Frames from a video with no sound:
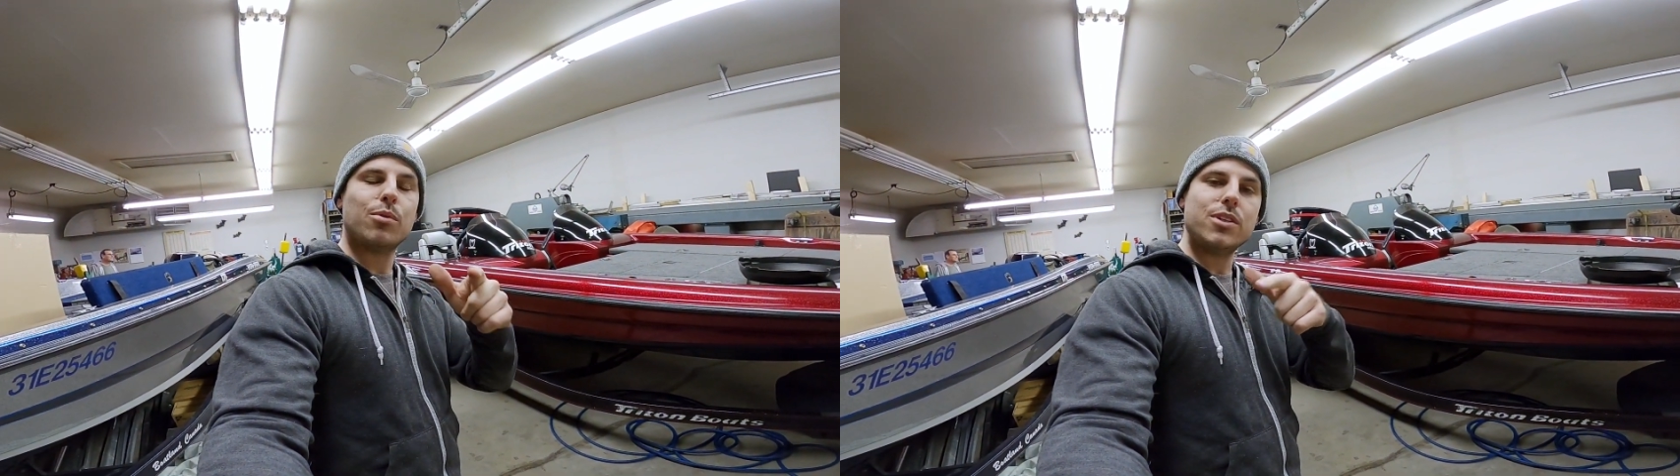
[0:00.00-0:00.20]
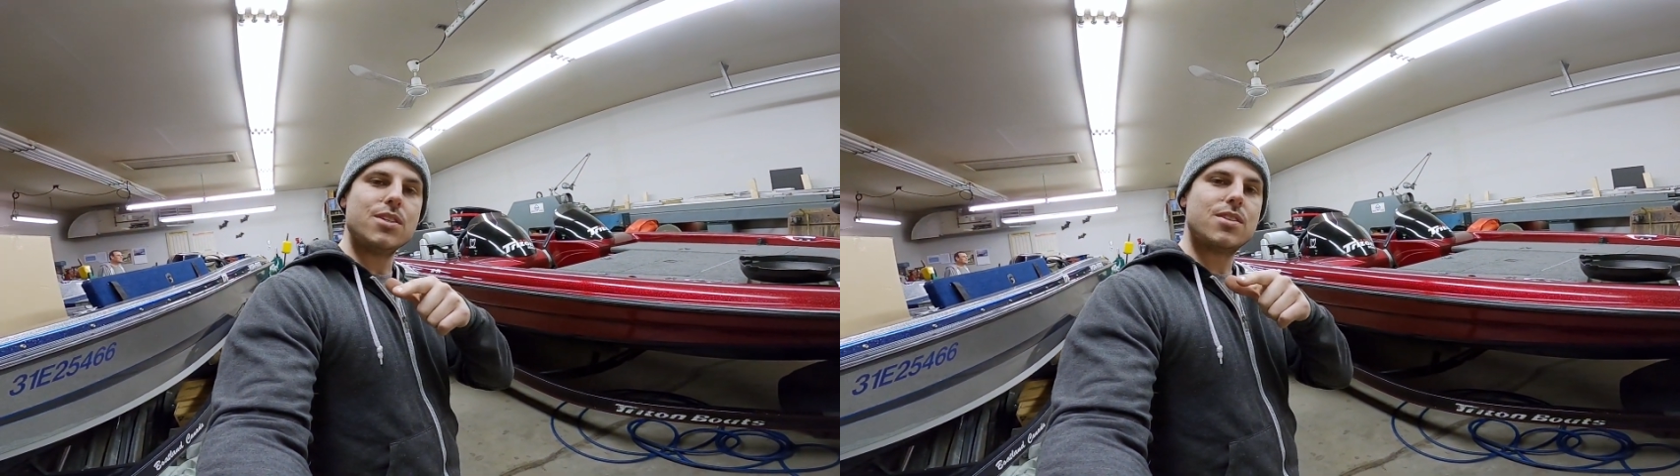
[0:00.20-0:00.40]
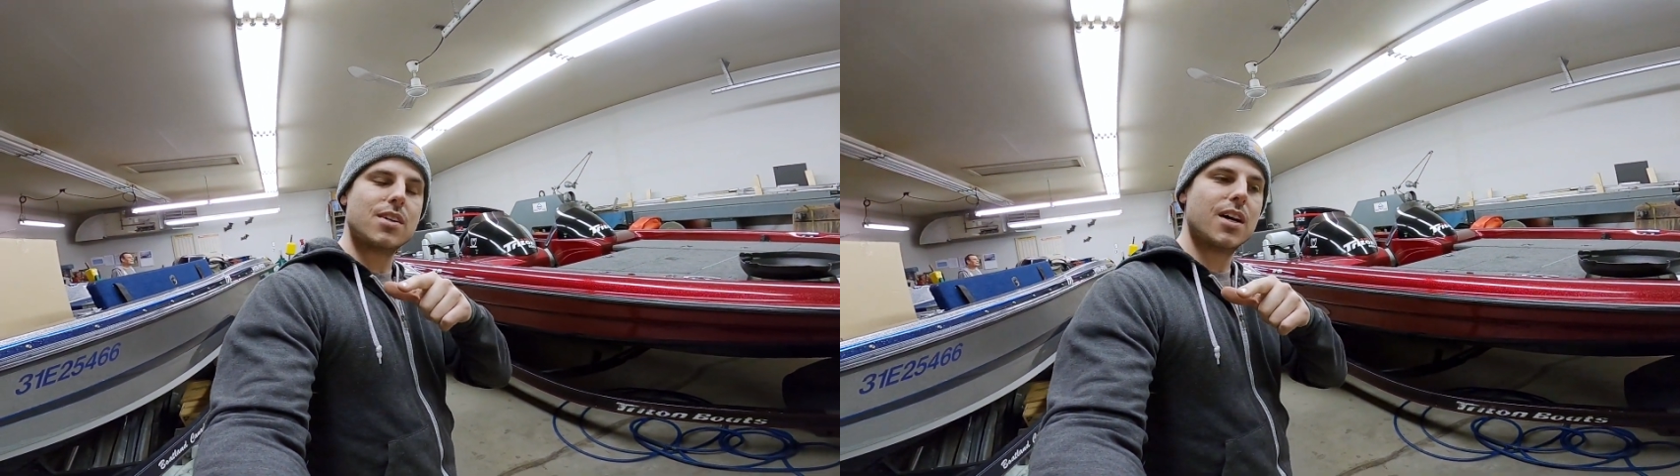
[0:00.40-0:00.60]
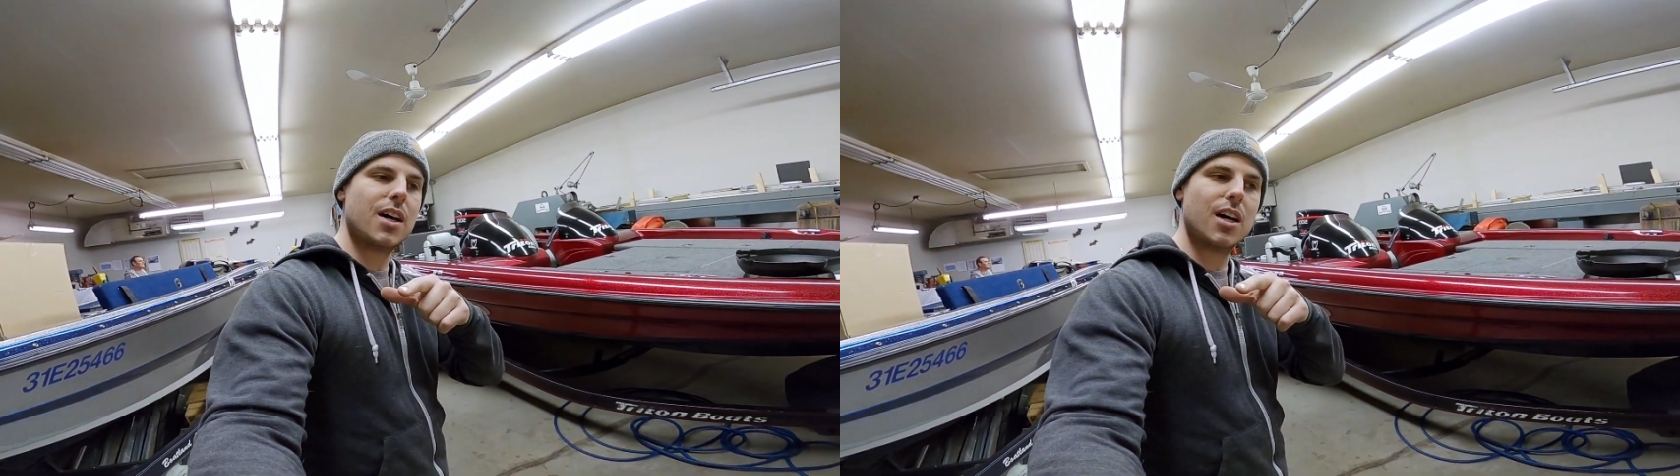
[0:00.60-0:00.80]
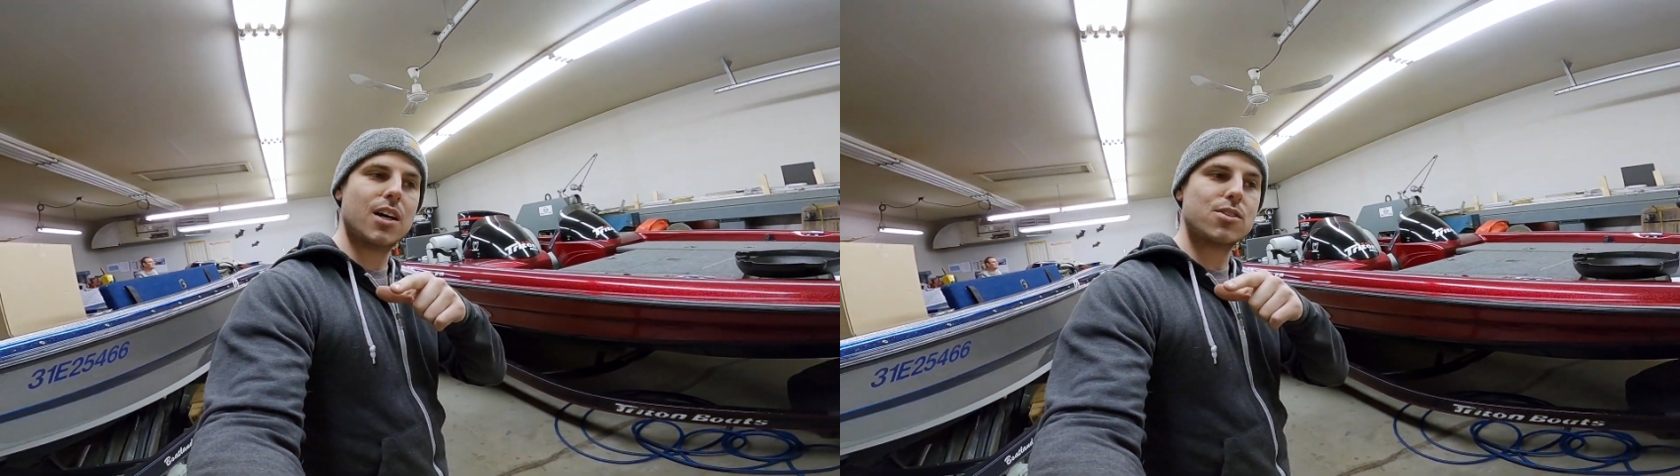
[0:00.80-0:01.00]
Please
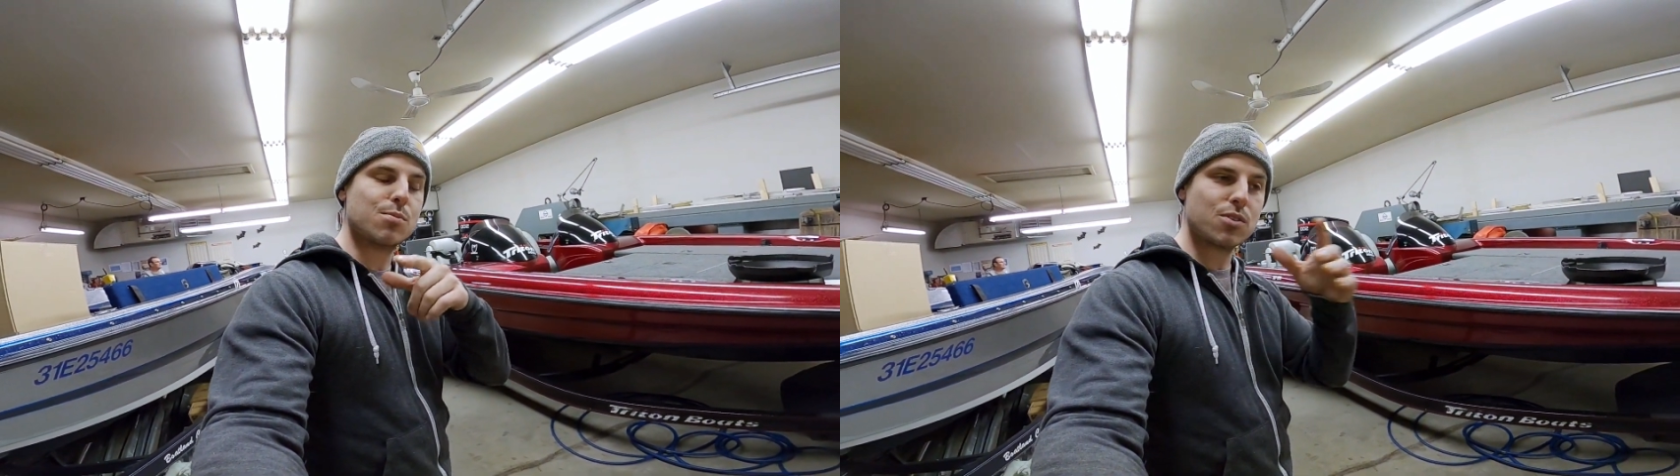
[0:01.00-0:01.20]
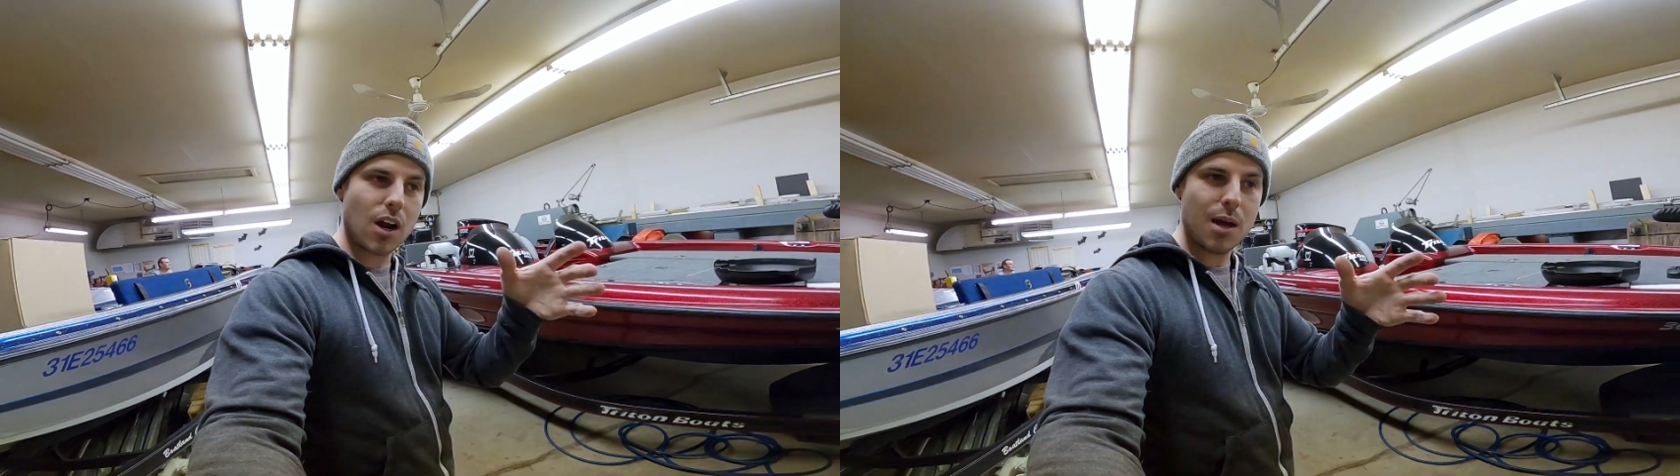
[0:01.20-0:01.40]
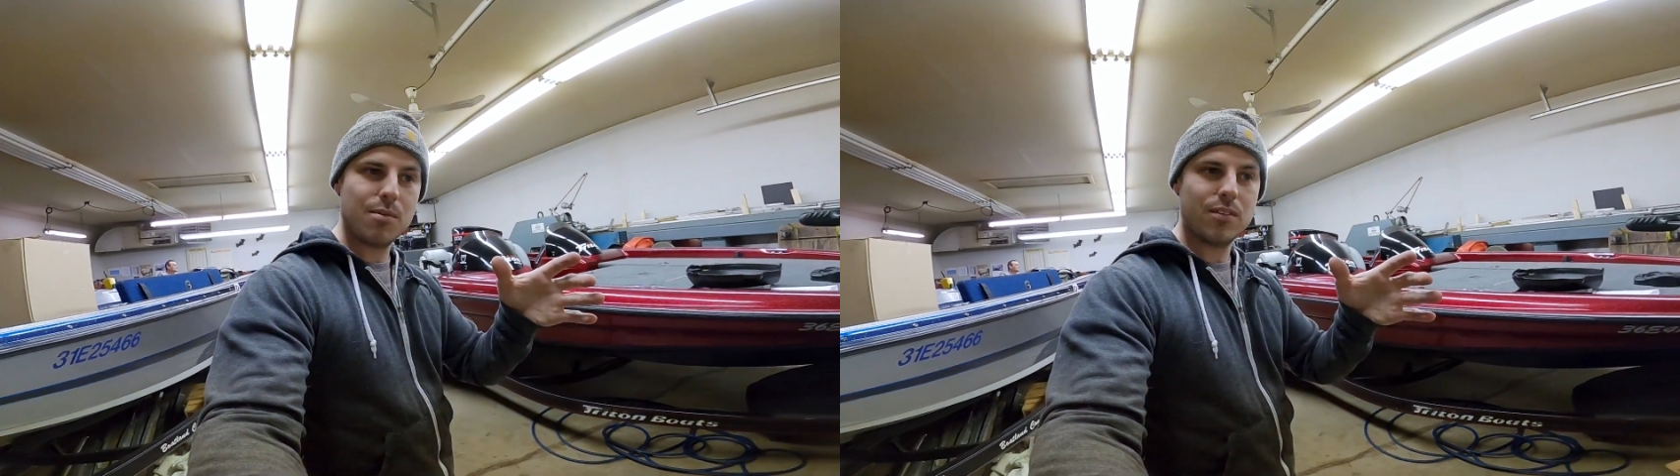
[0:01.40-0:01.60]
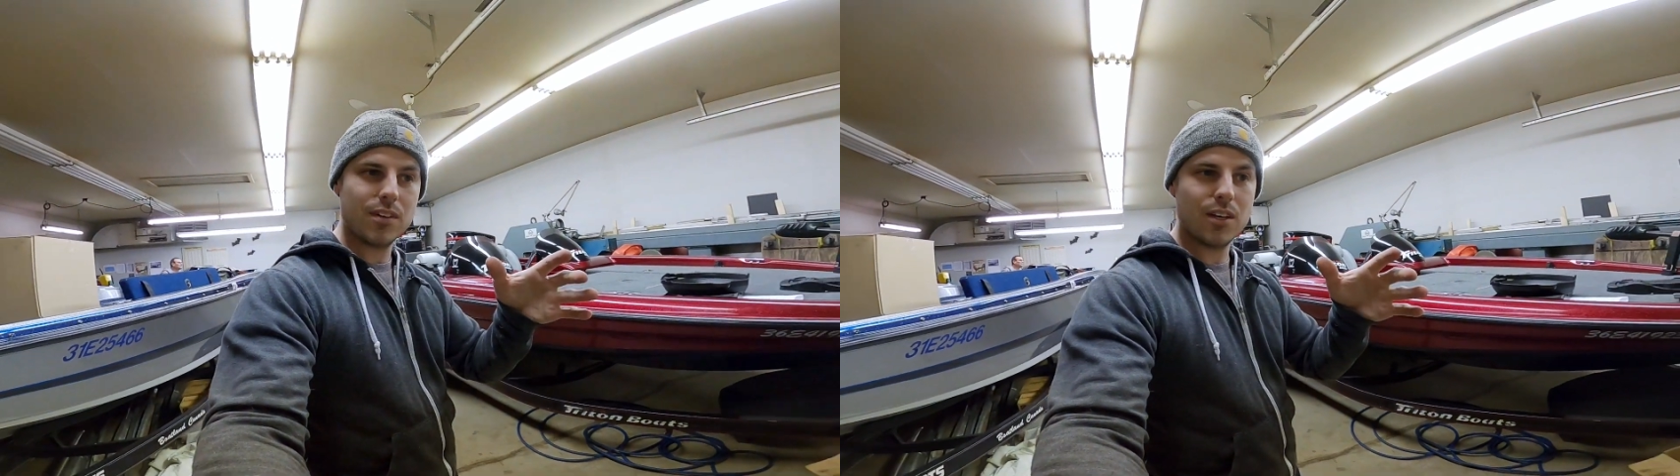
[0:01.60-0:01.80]
subscribe